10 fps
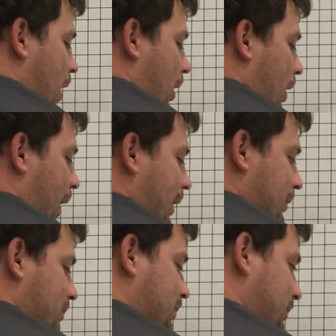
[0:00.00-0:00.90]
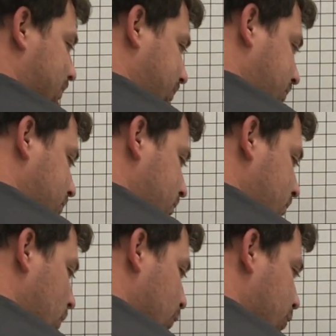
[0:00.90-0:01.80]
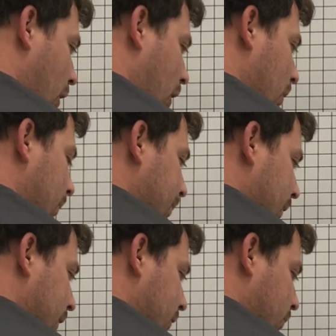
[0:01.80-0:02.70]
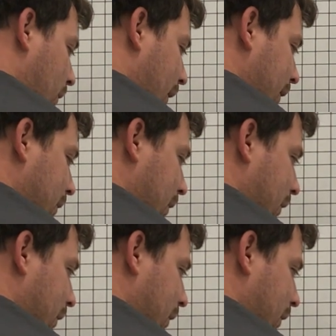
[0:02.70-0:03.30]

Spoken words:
Alright? So this one,